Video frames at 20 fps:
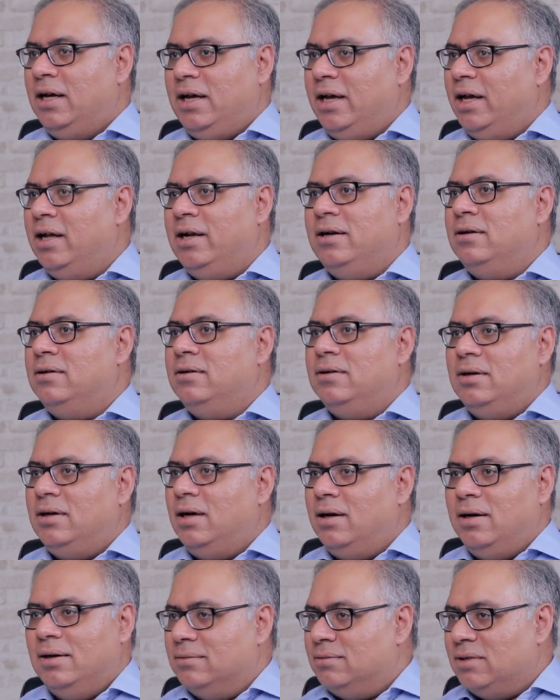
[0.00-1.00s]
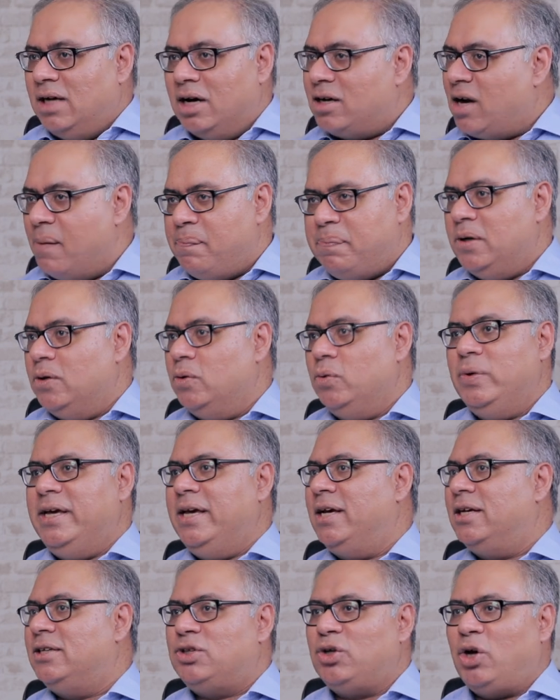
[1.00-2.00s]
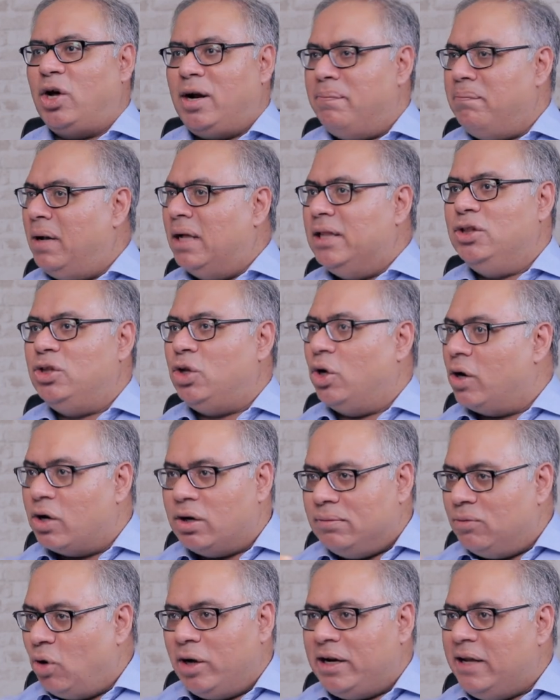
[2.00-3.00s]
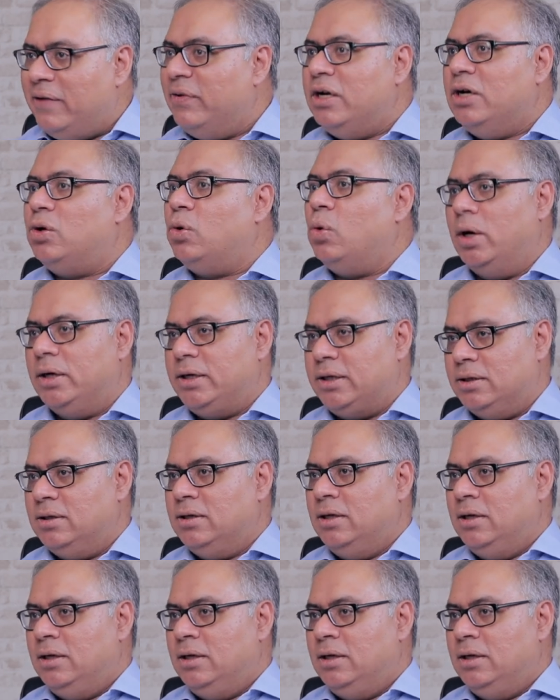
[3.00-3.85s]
in a couple weeks or a month or even a quarter.